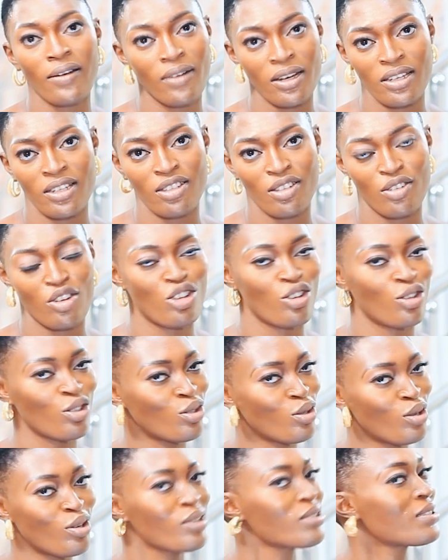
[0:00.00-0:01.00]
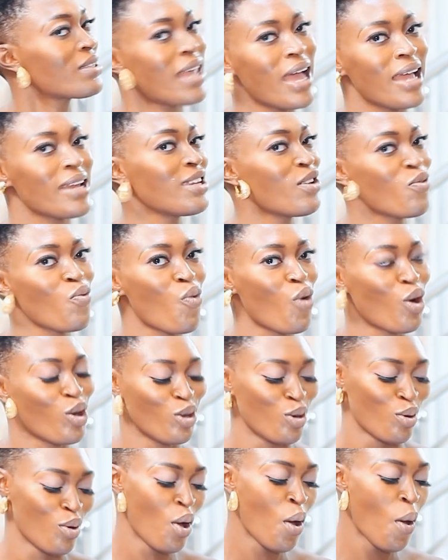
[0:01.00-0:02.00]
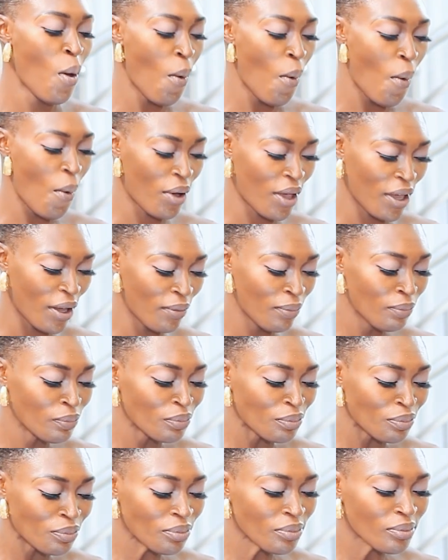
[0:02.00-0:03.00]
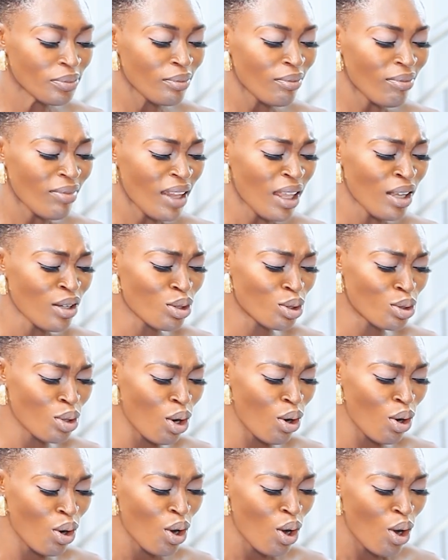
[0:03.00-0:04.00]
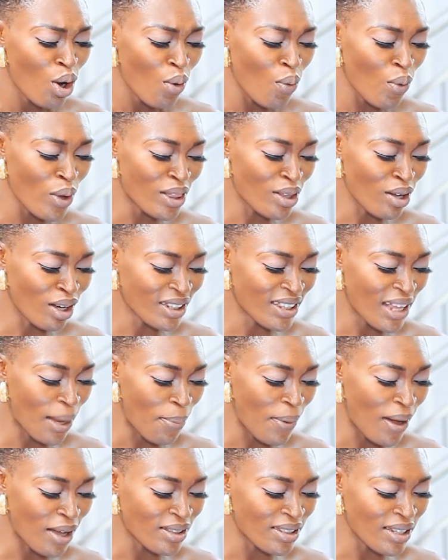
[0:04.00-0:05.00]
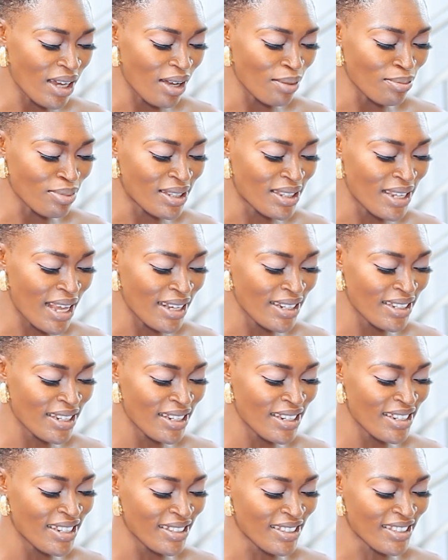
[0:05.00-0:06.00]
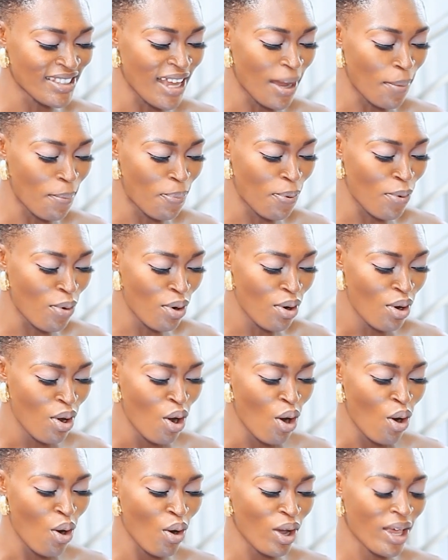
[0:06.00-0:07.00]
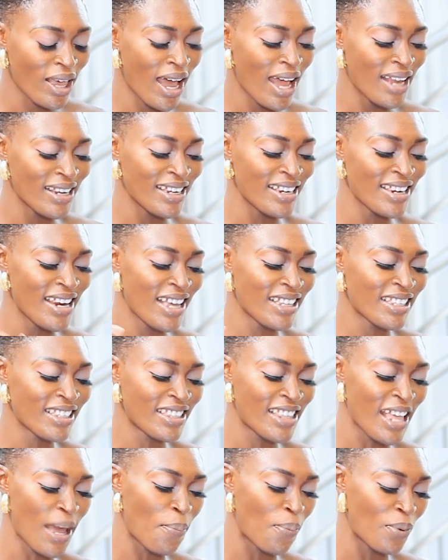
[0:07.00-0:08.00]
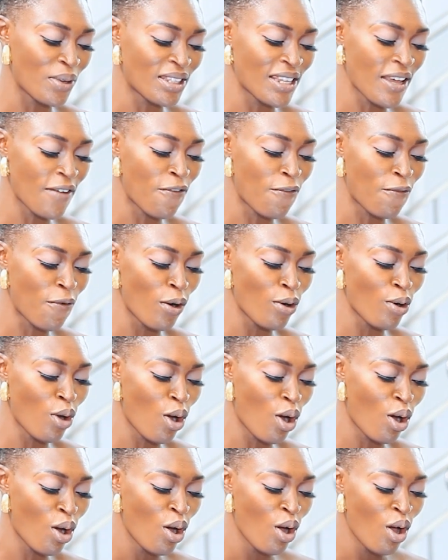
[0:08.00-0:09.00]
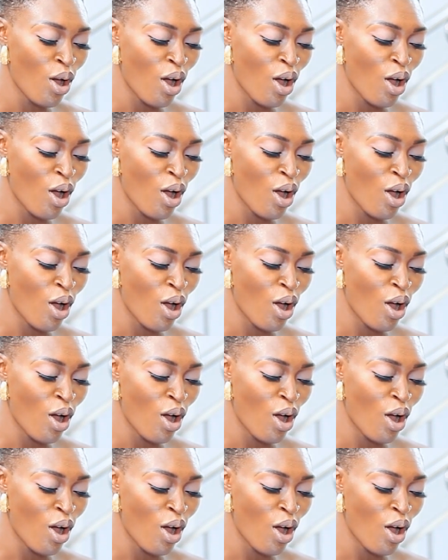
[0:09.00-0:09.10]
registration. So don't say I didn't warn you, okay? So we talked about sending the sample, okay, and the next step, we say follow,